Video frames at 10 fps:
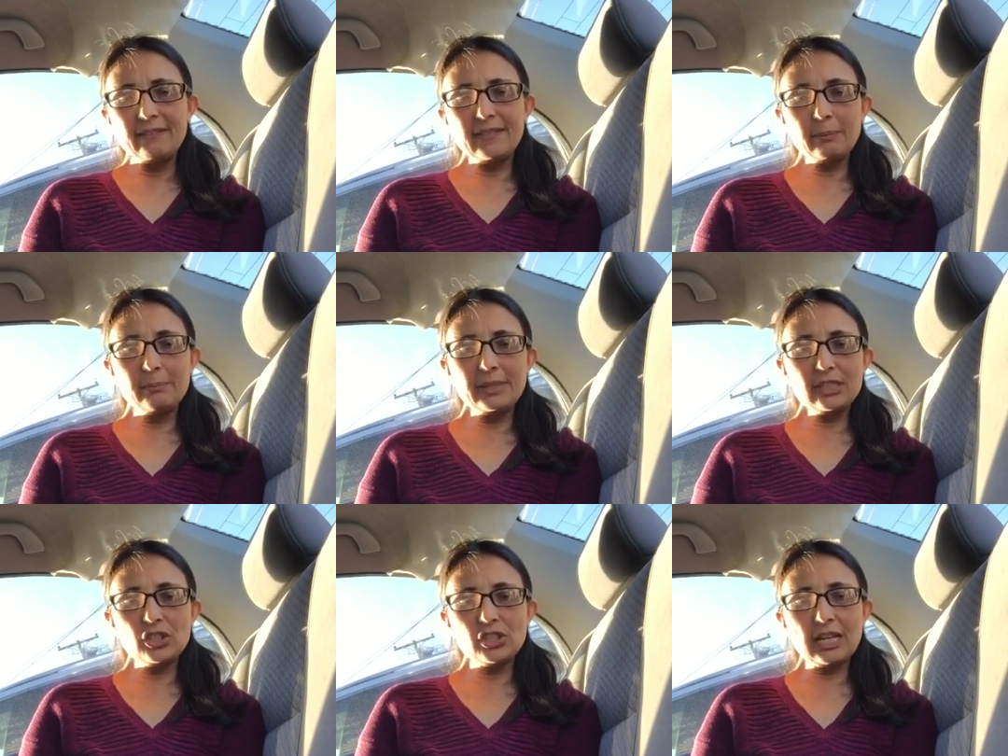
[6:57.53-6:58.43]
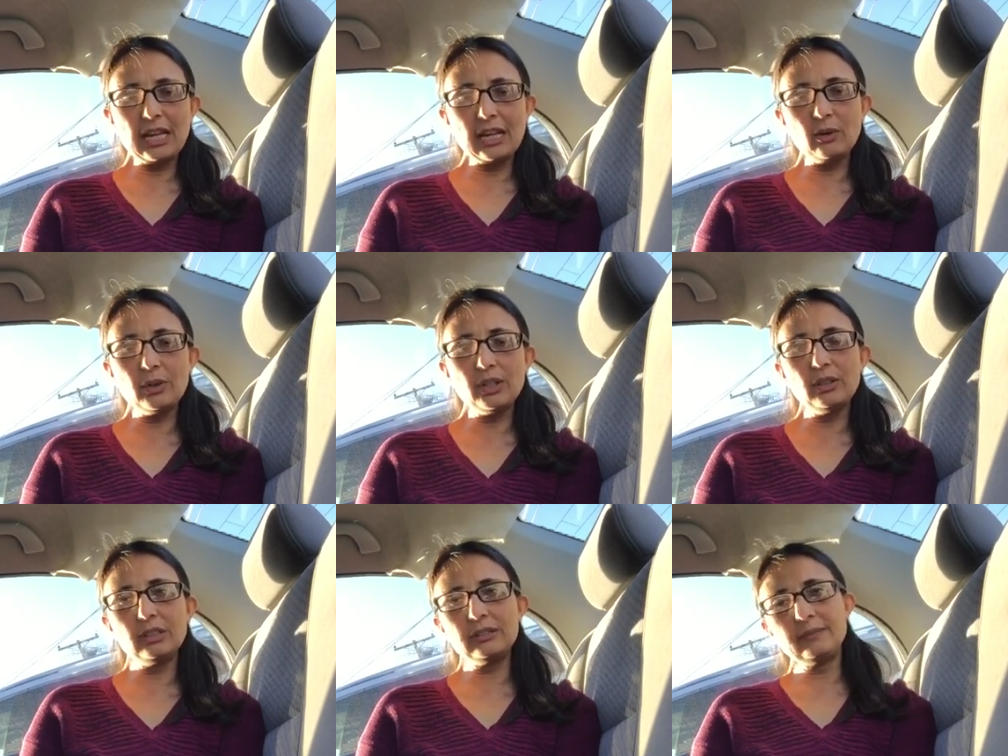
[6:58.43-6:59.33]
the bitch
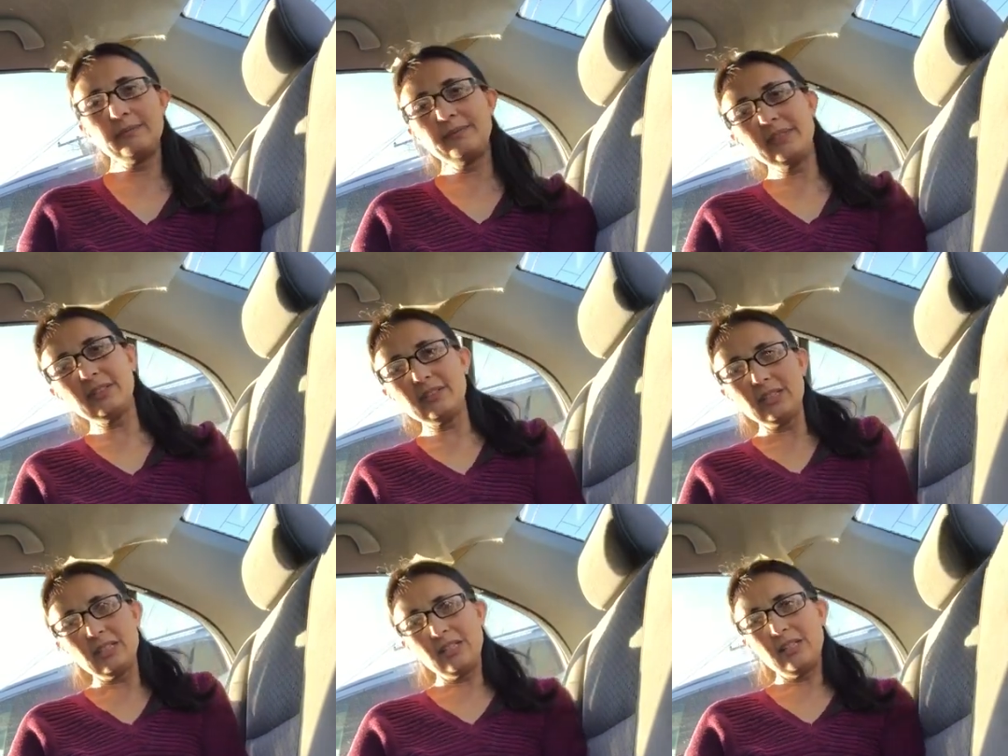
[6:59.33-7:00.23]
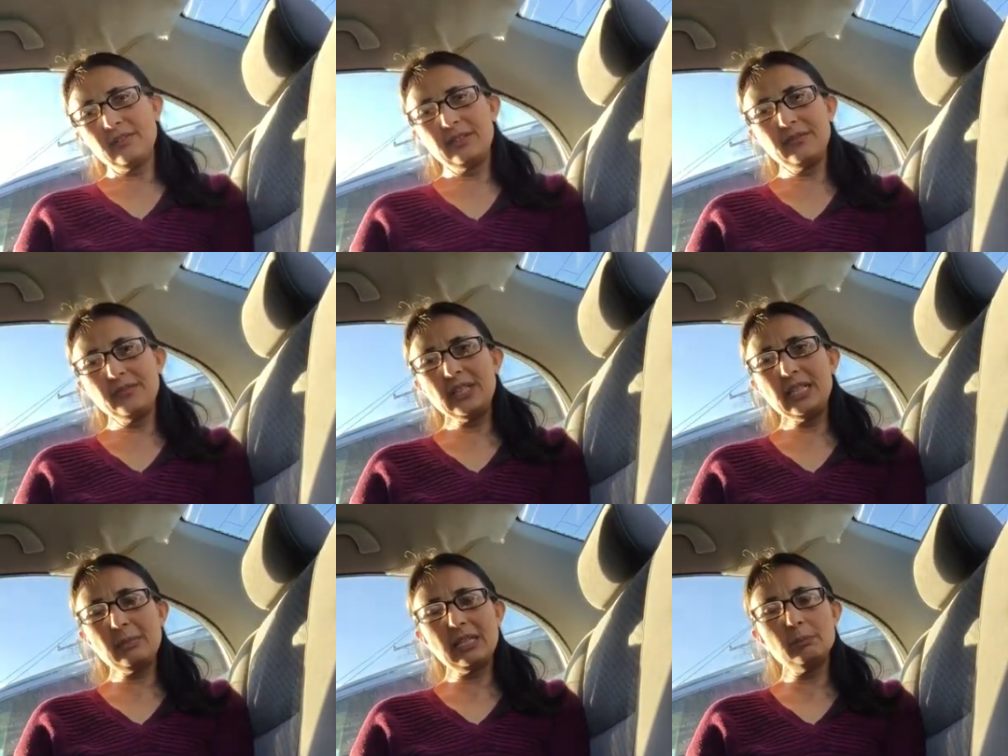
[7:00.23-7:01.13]
tower, the
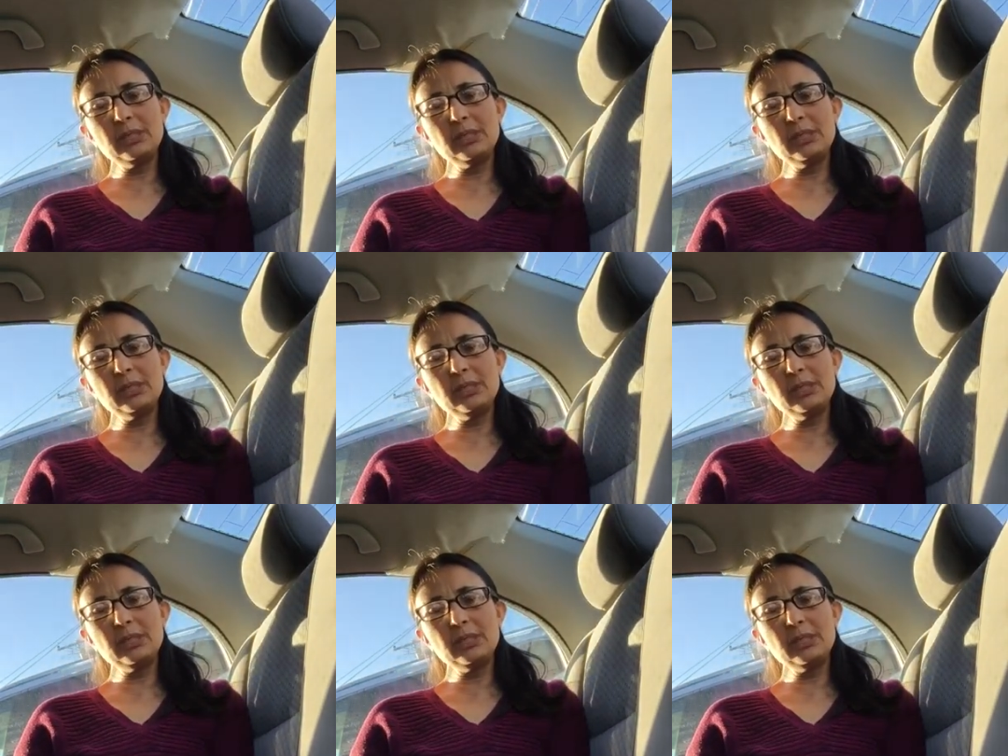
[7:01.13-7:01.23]
female